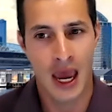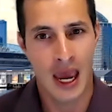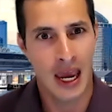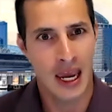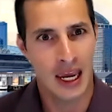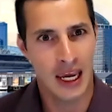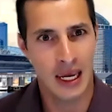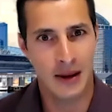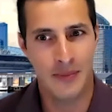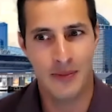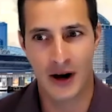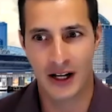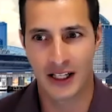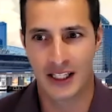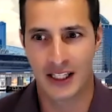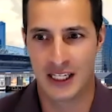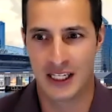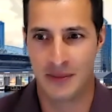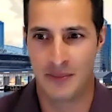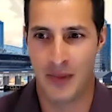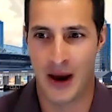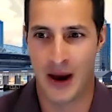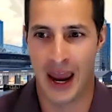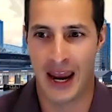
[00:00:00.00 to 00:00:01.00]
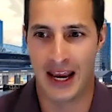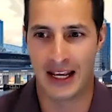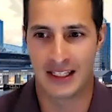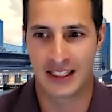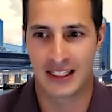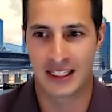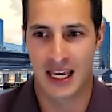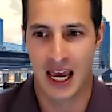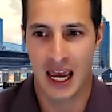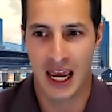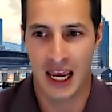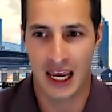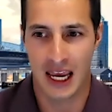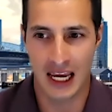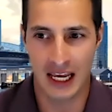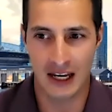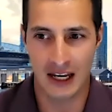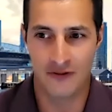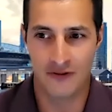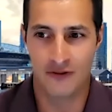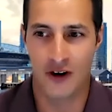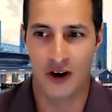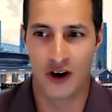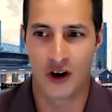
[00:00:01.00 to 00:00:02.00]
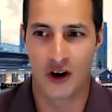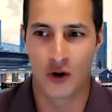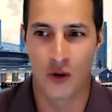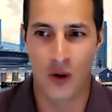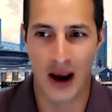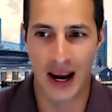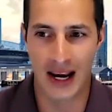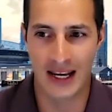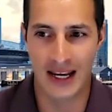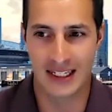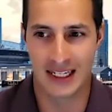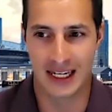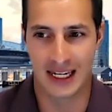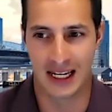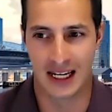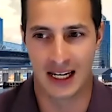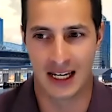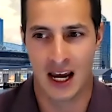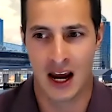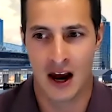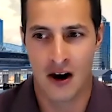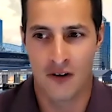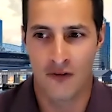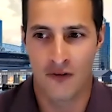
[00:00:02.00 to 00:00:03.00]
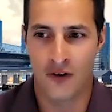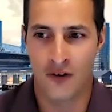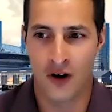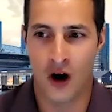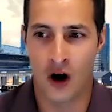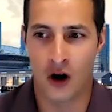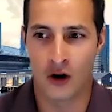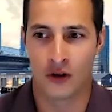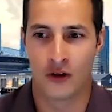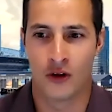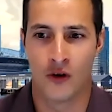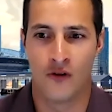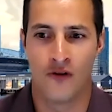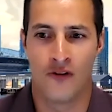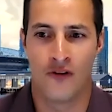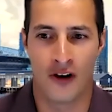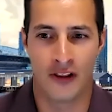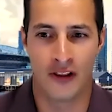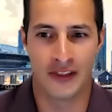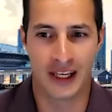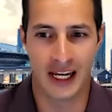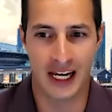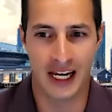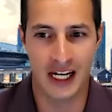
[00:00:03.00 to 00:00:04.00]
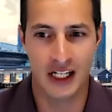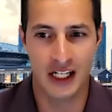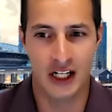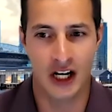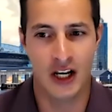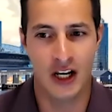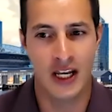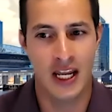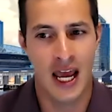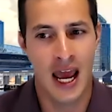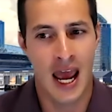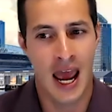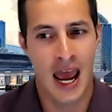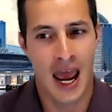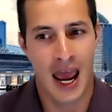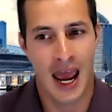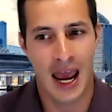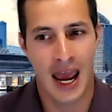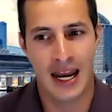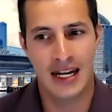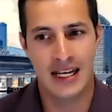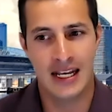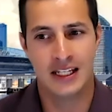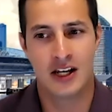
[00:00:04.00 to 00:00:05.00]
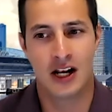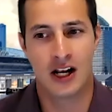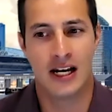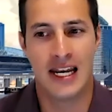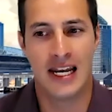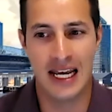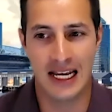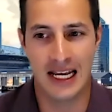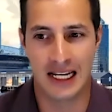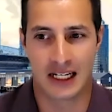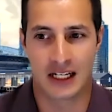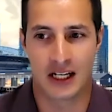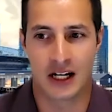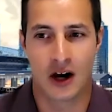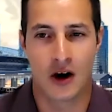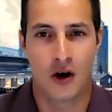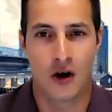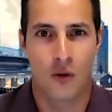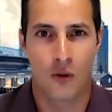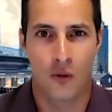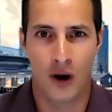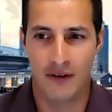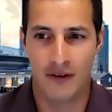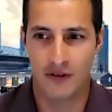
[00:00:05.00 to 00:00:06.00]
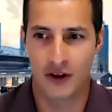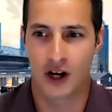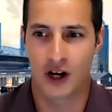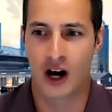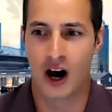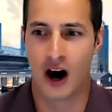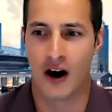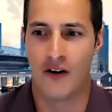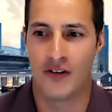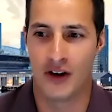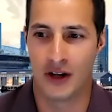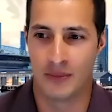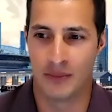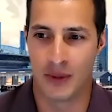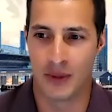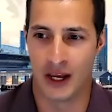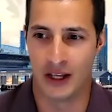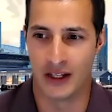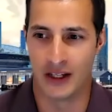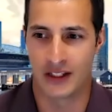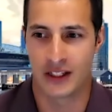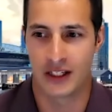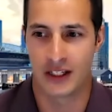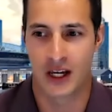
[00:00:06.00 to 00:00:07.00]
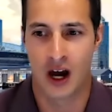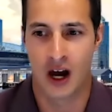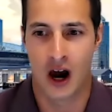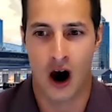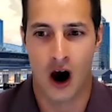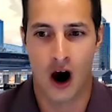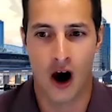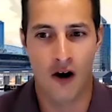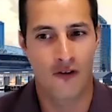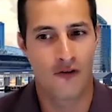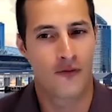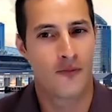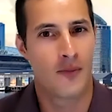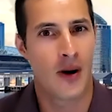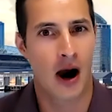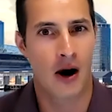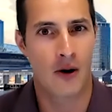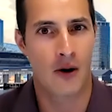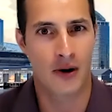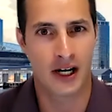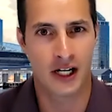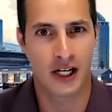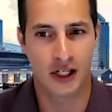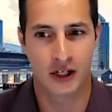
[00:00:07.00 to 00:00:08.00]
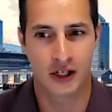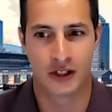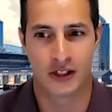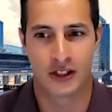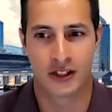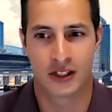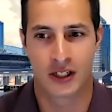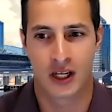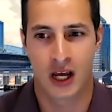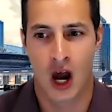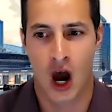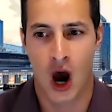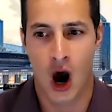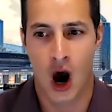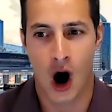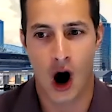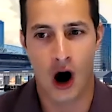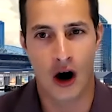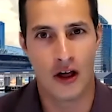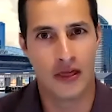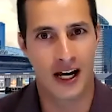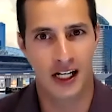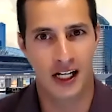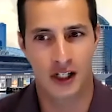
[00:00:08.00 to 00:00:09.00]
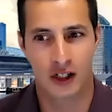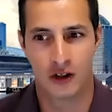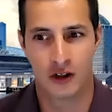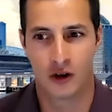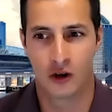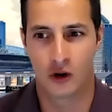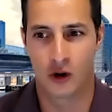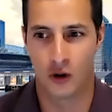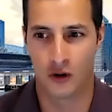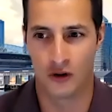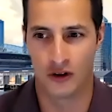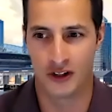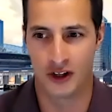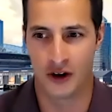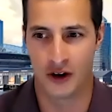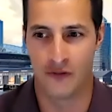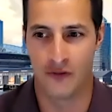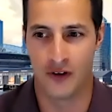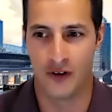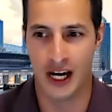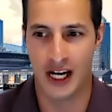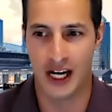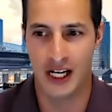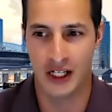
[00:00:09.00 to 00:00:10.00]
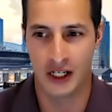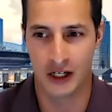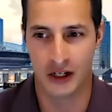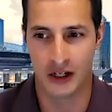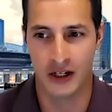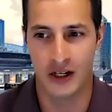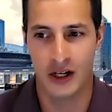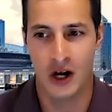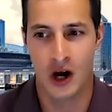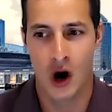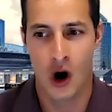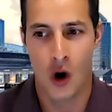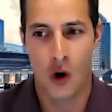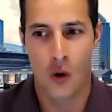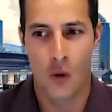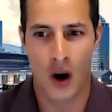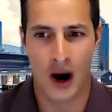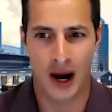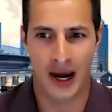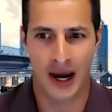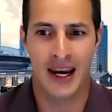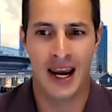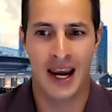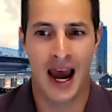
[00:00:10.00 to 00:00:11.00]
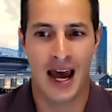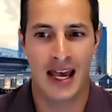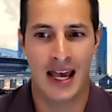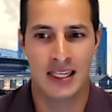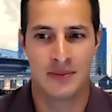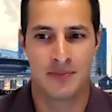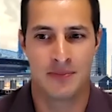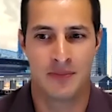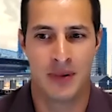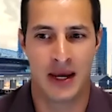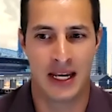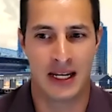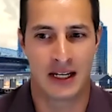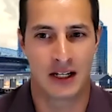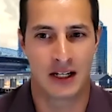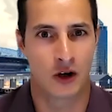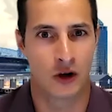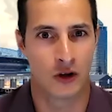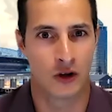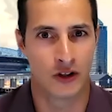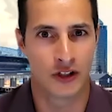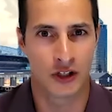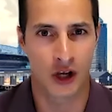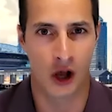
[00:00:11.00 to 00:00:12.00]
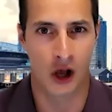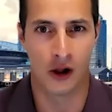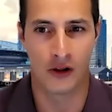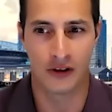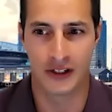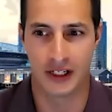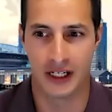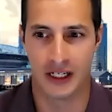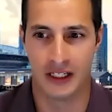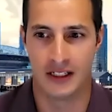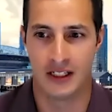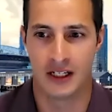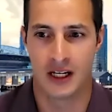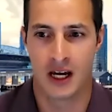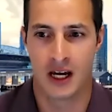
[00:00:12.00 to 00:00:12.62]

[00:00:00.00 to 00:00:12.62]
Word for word: He participates in fundraising for the foundation and is a link with the government of Mauritius on national conservation, where he has been consulted